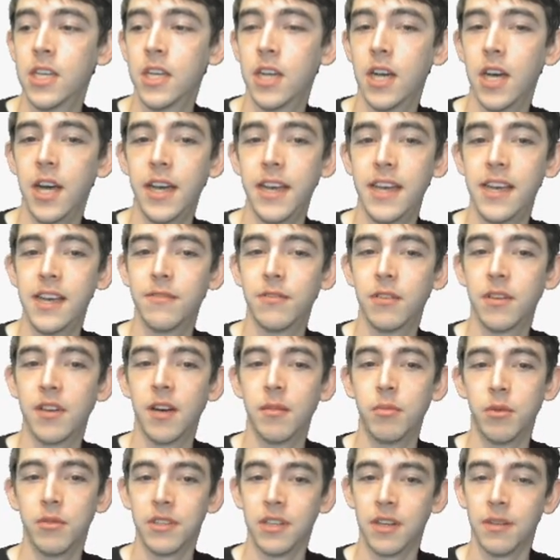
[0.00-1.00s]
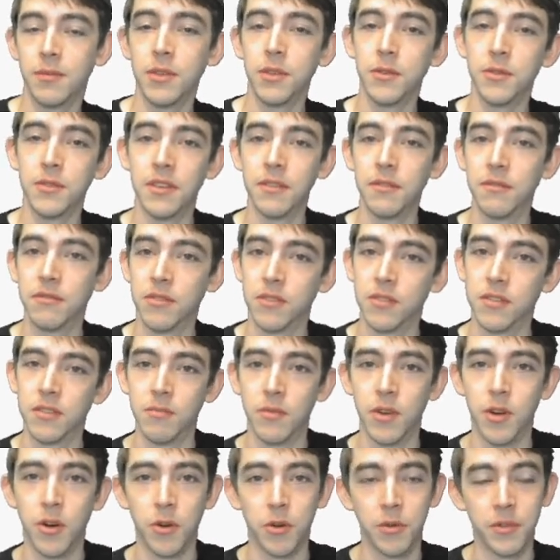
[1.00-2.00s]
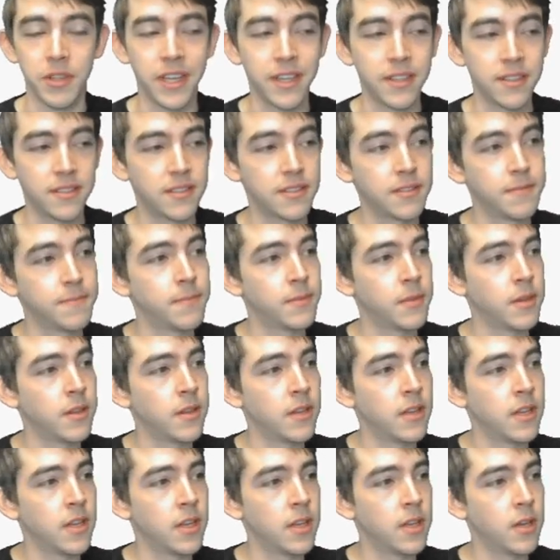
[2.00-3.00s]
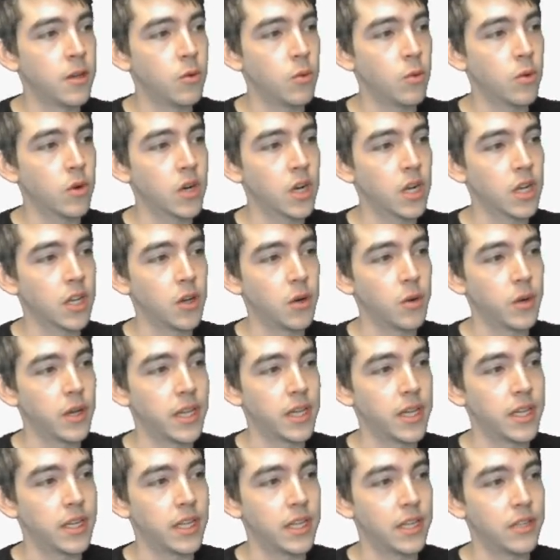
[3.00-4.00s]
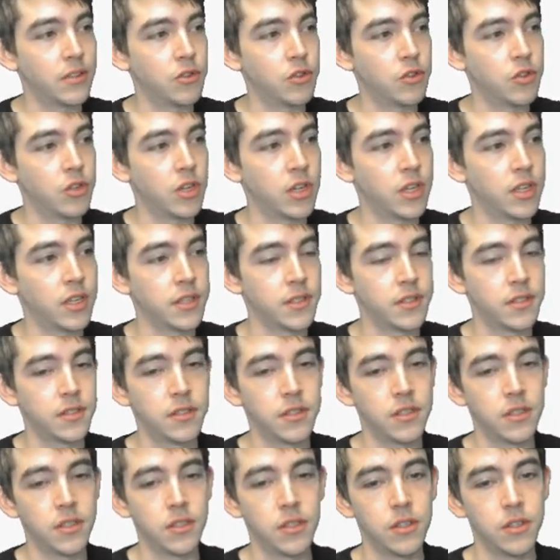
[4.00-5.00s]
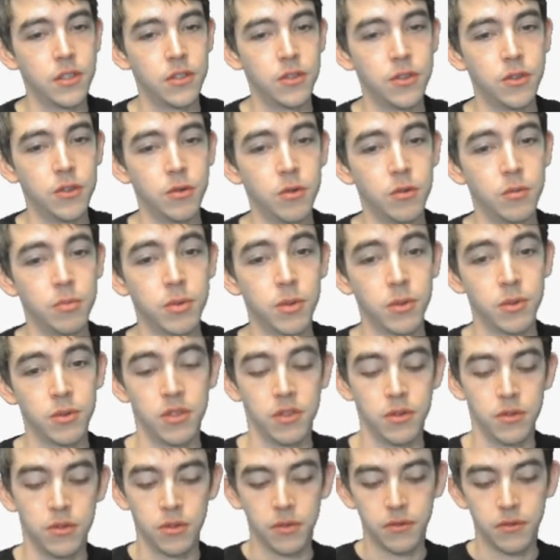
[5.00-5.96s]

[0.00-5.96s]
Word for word: I have a couple that I'm using for some neural nets. We're going to go ahead and just do Ubuntu.